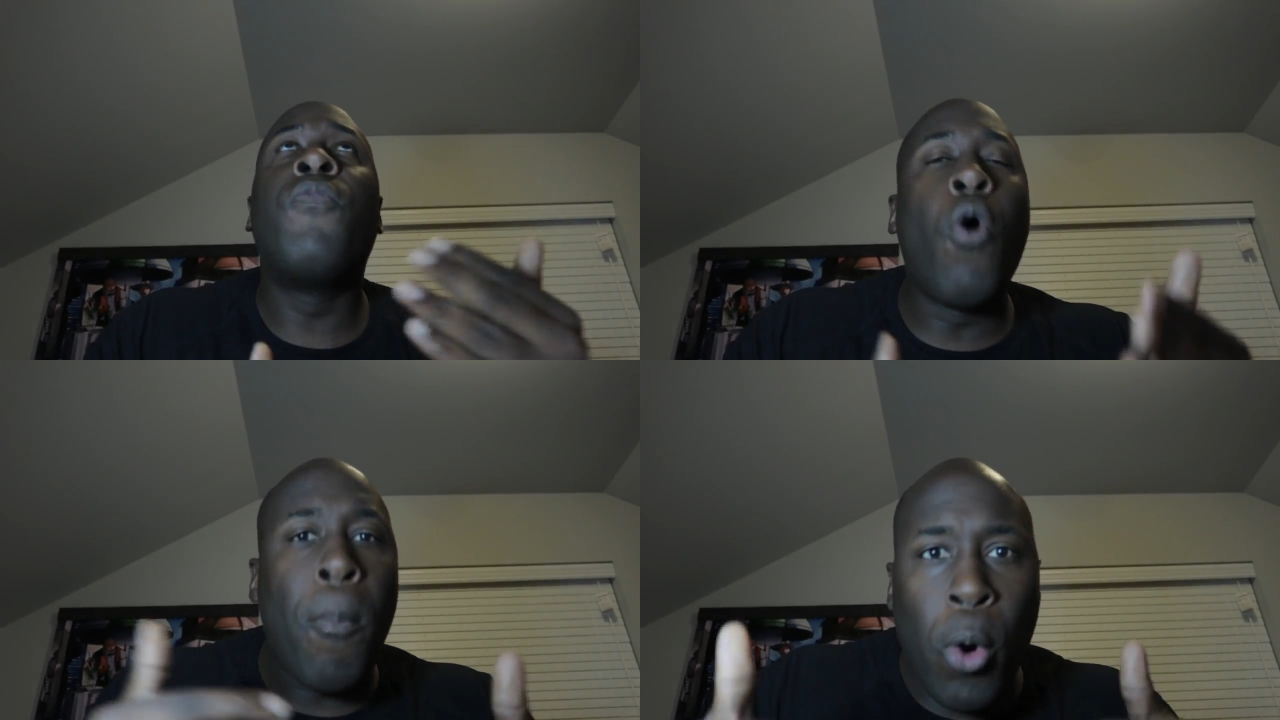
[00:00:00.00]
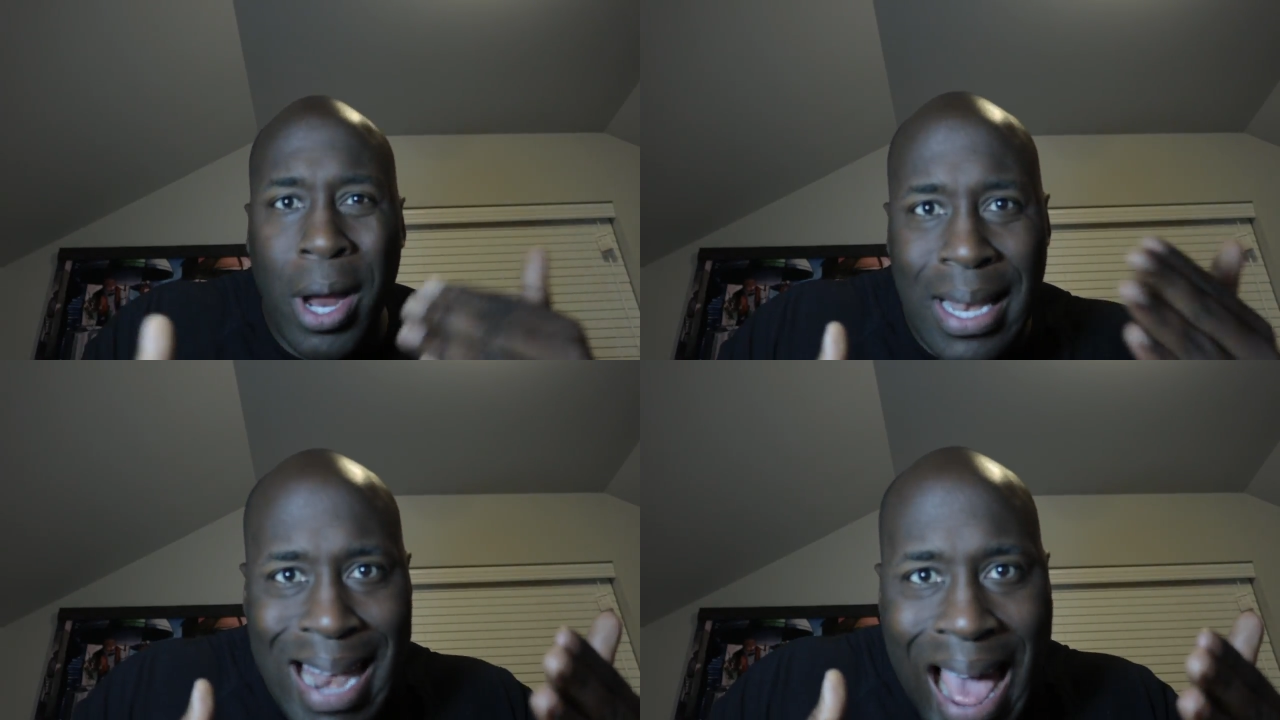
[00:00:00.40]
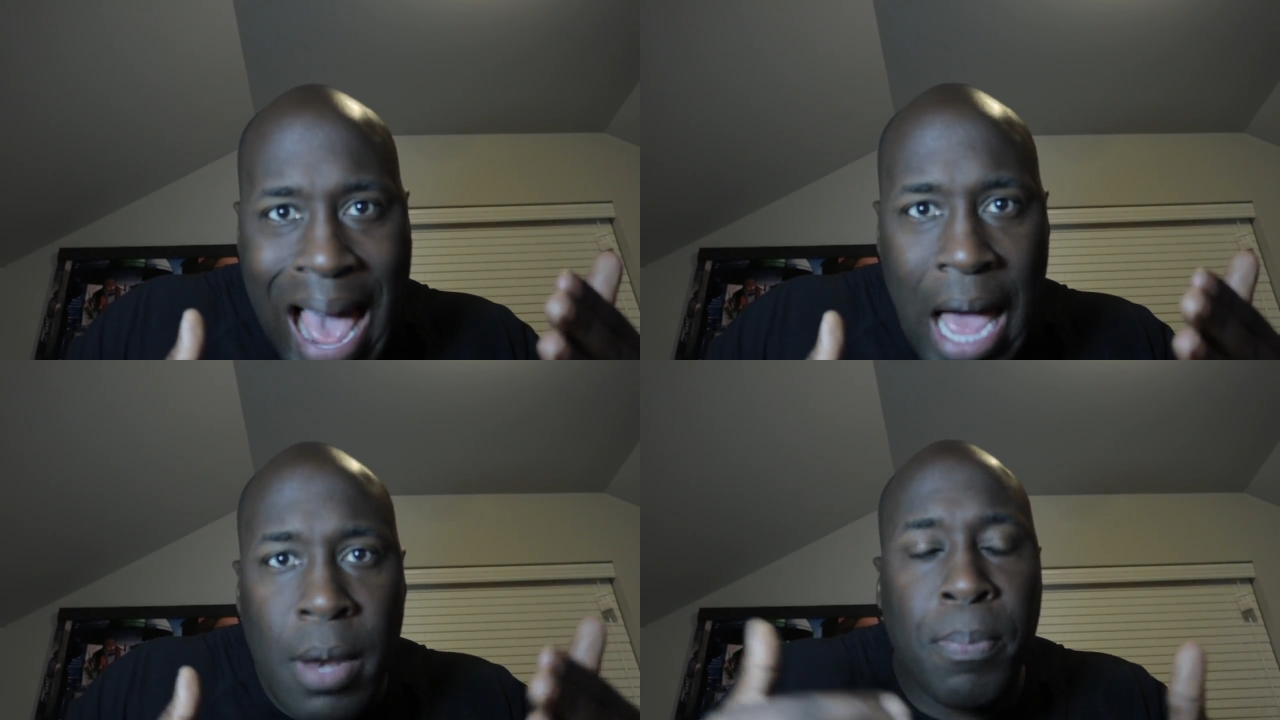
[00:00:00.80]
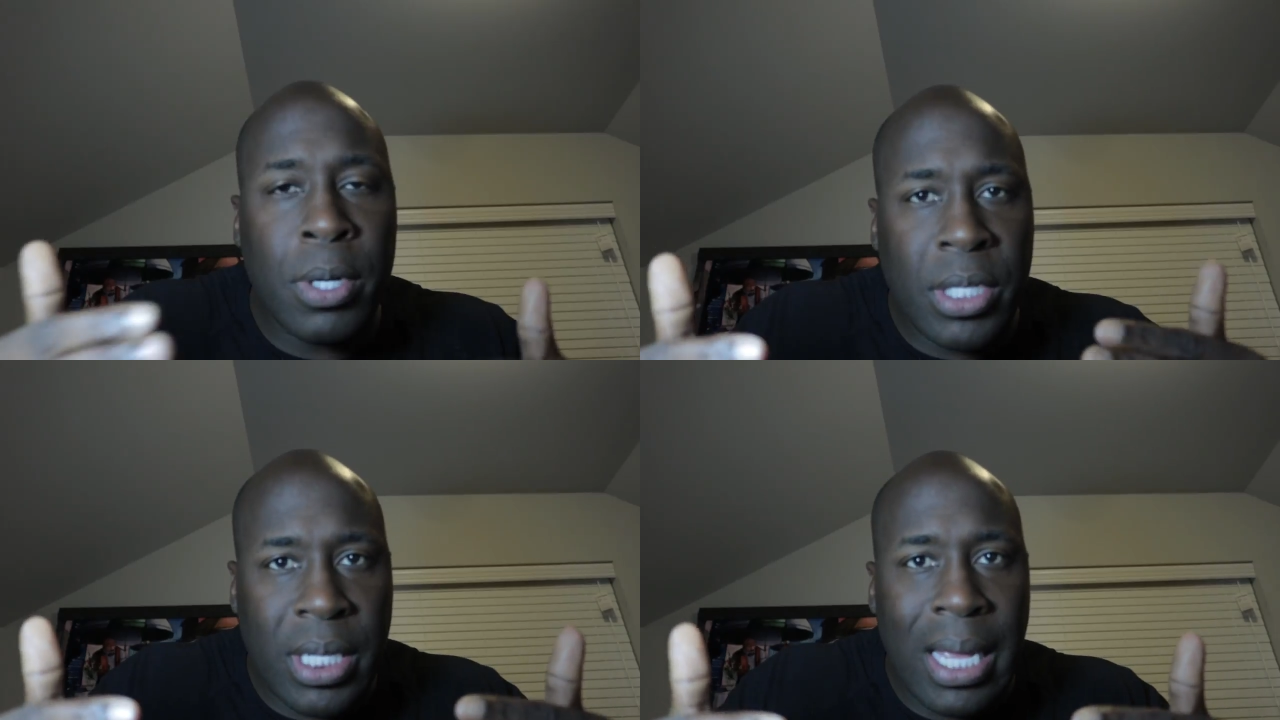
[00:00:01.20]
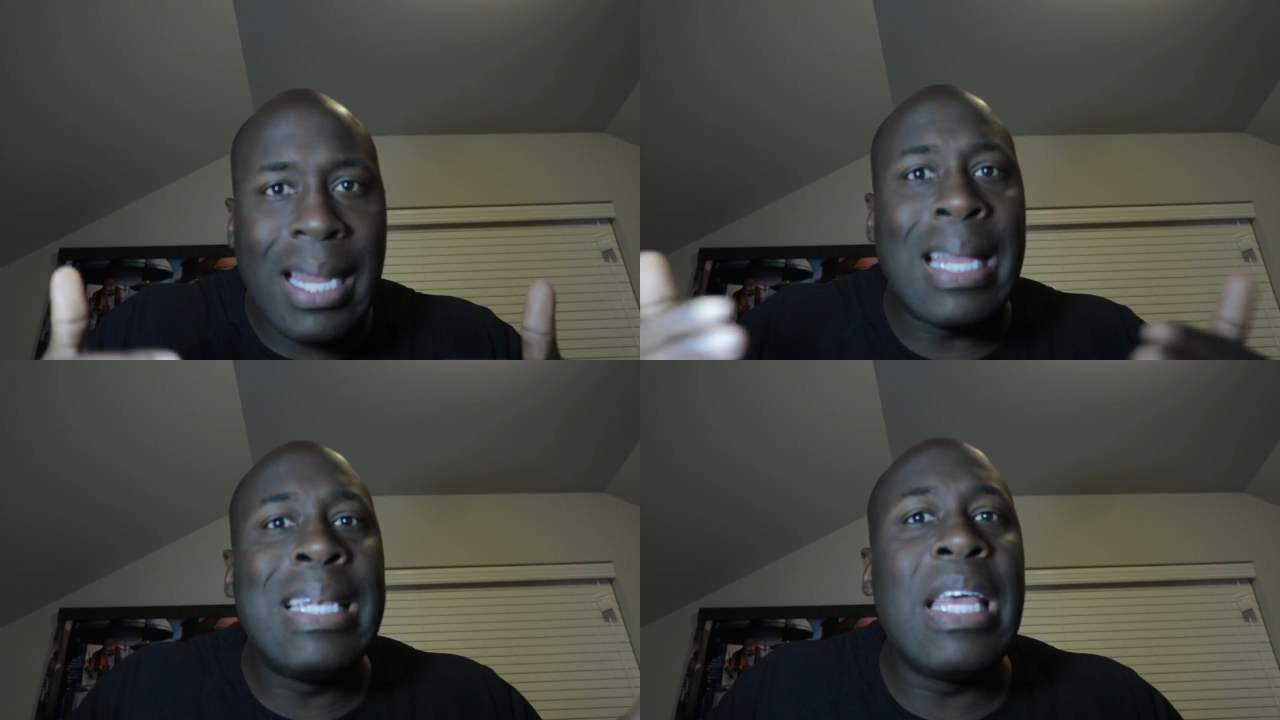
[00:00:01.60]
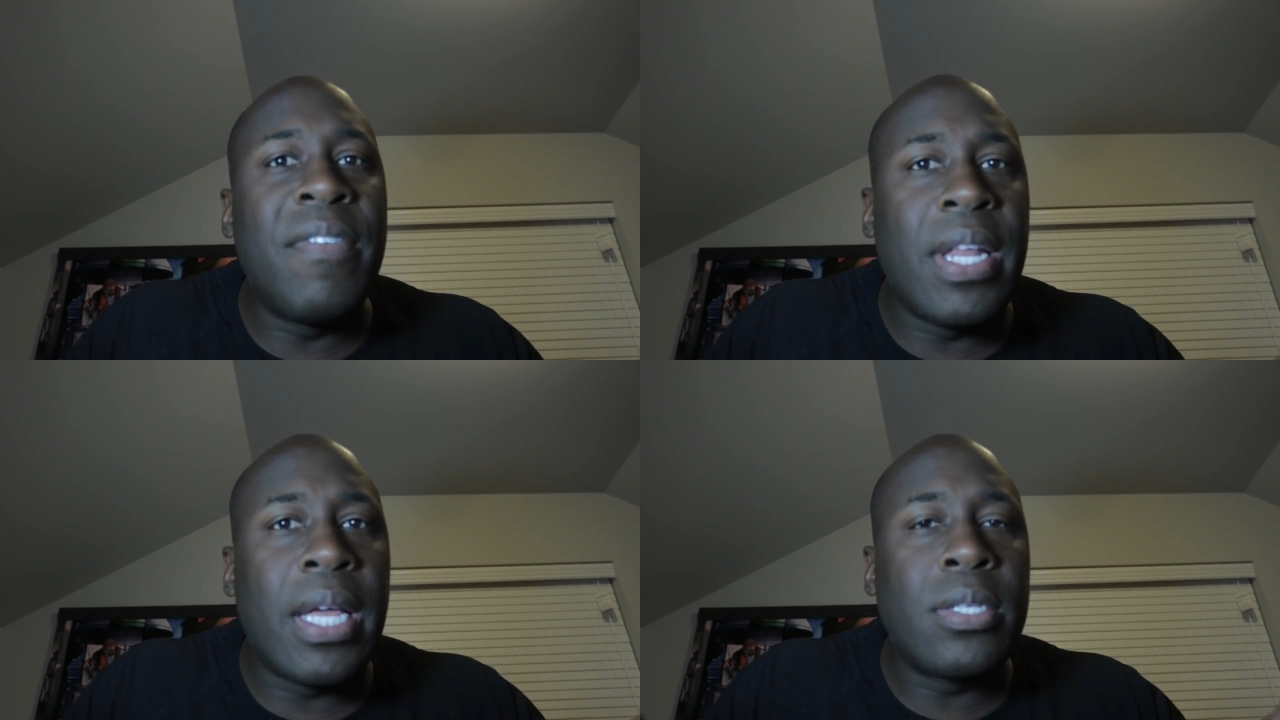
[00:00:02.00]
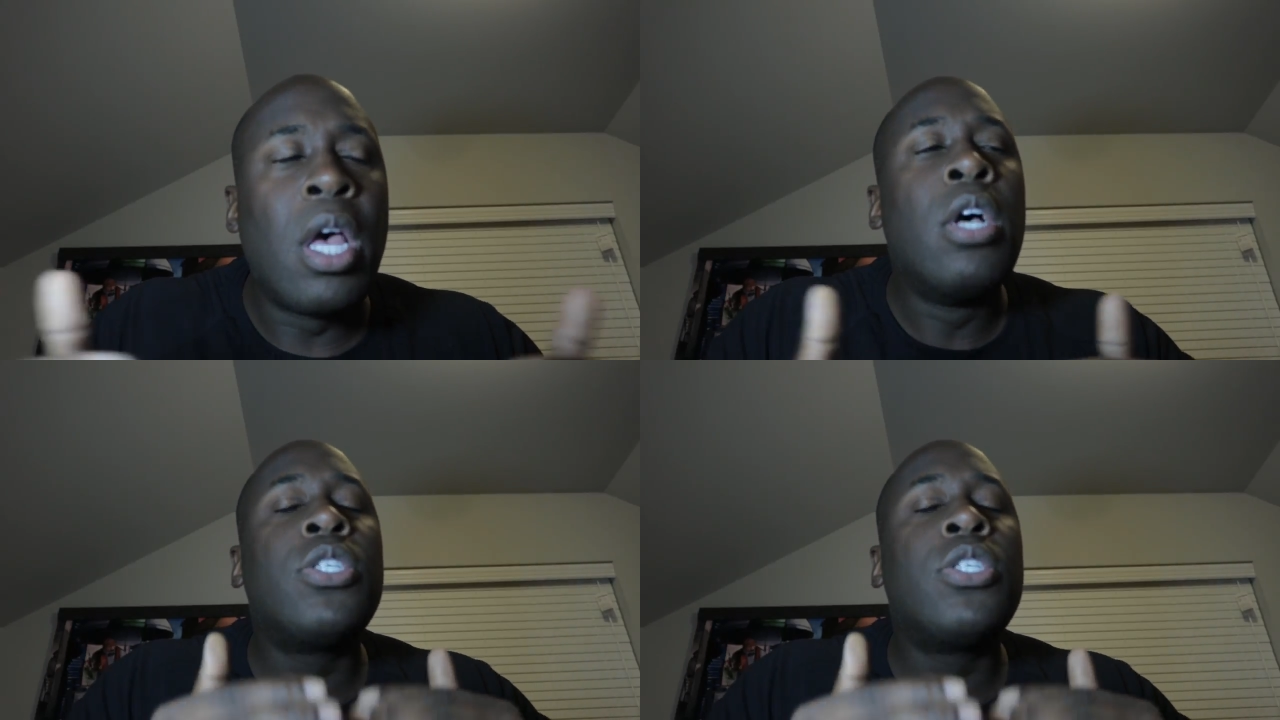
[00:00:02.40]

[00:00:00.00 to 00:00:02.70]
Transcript: 4.9% in dividends.